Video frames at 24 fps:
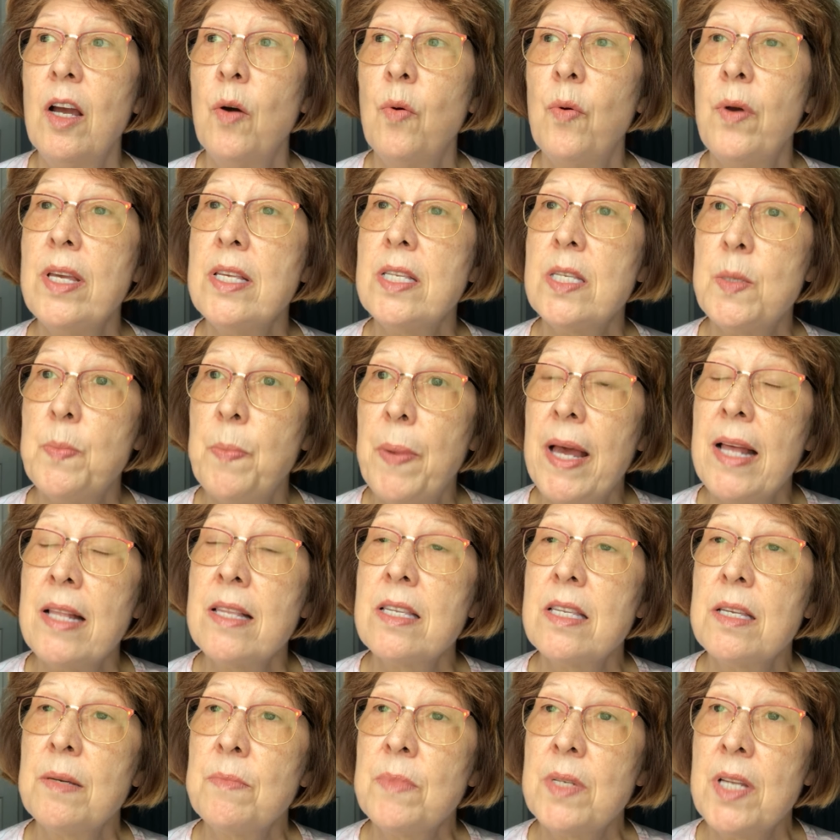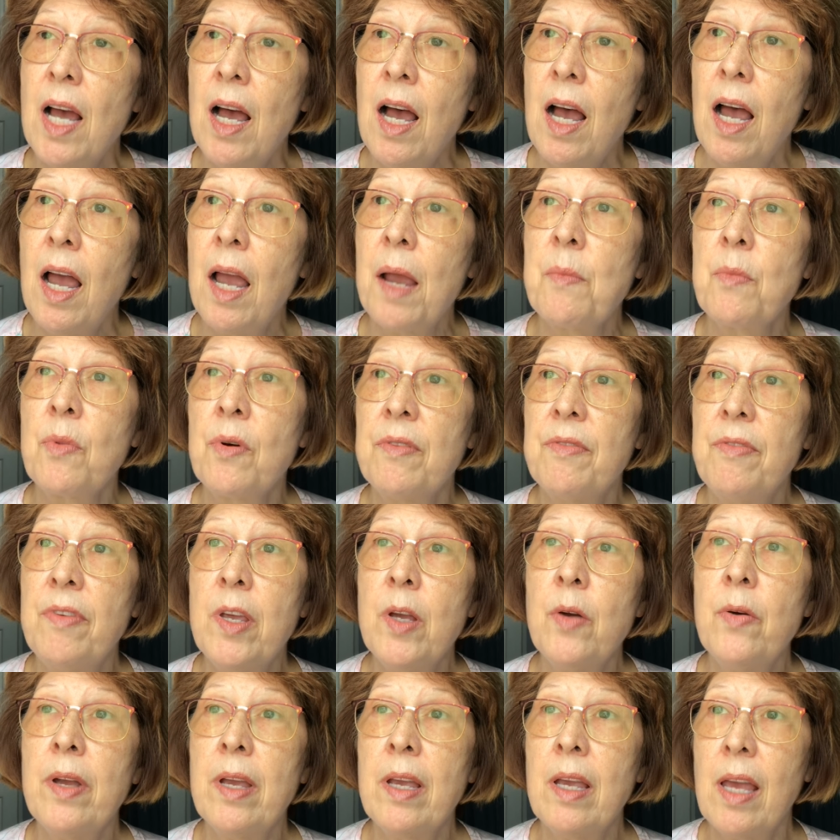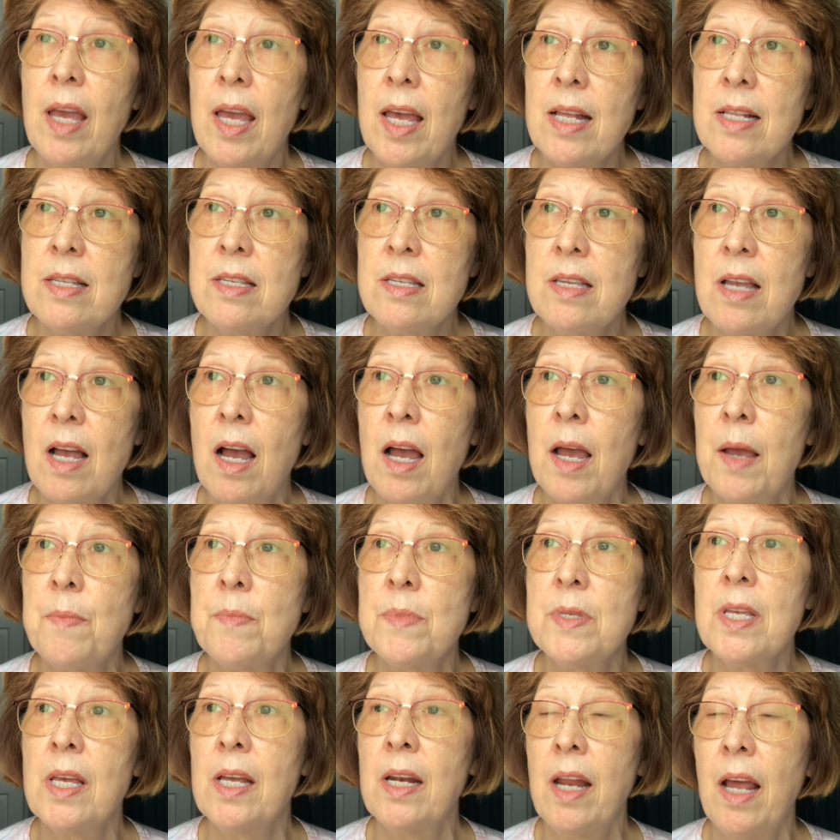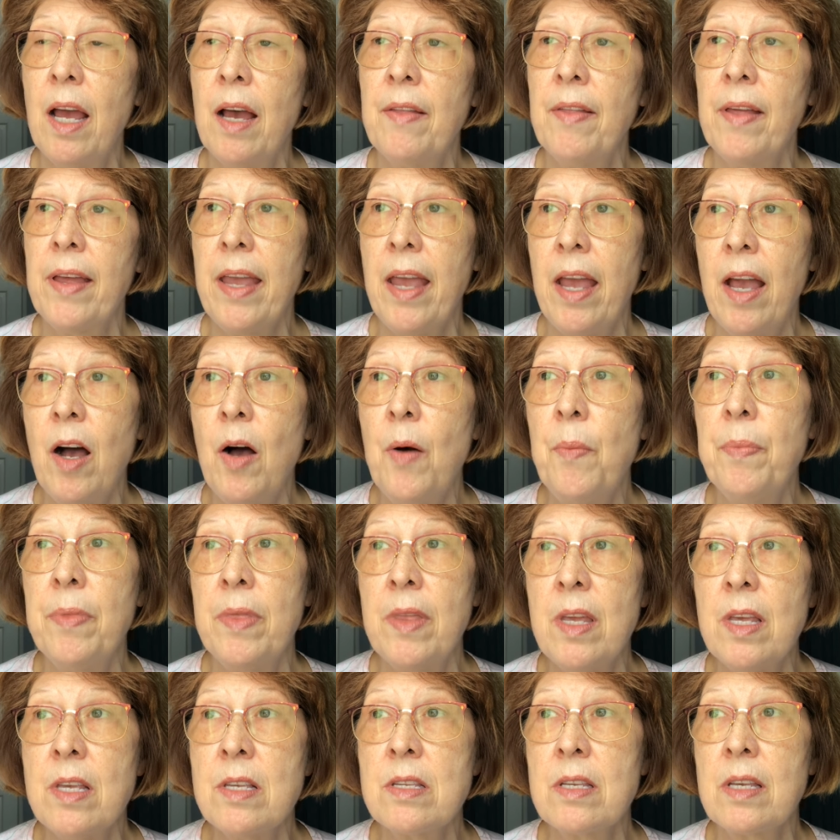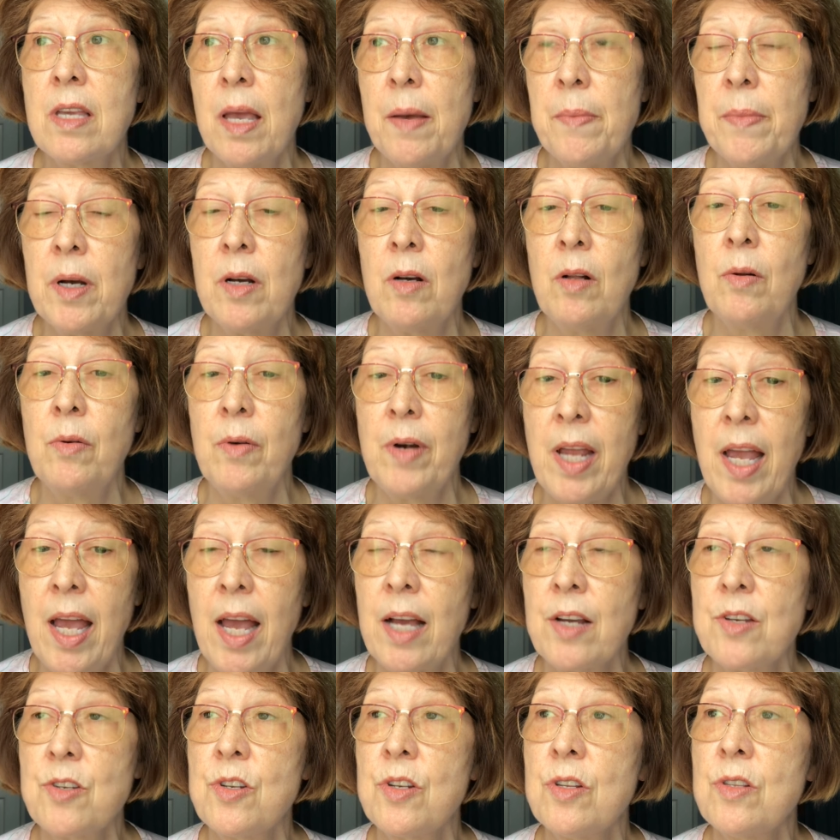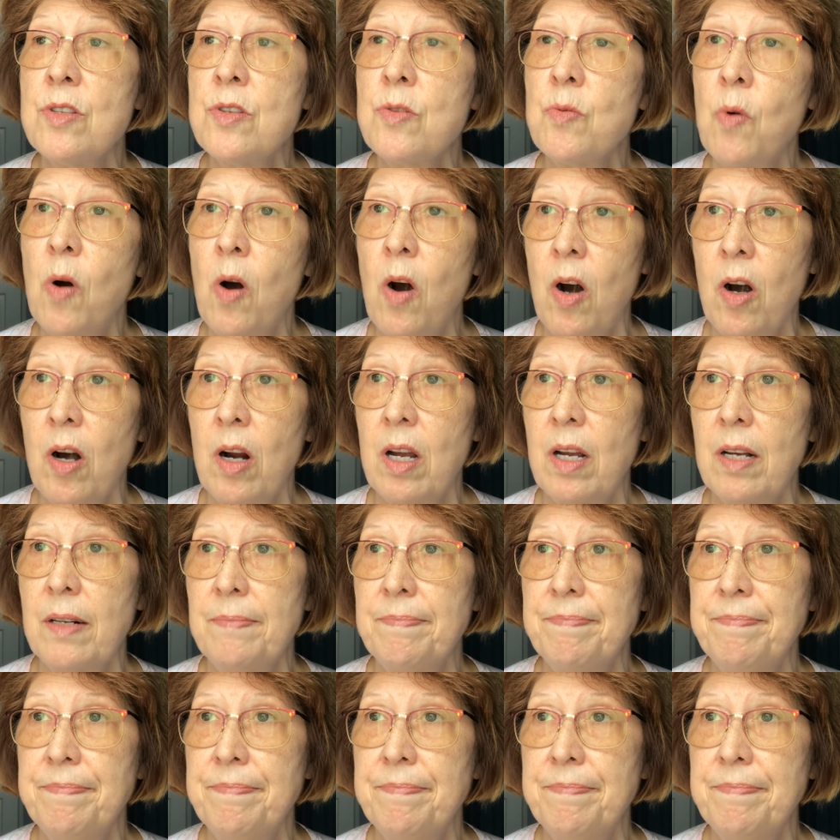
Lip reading: We spend some time reviewing enzymes and how they help these chemical reactions work.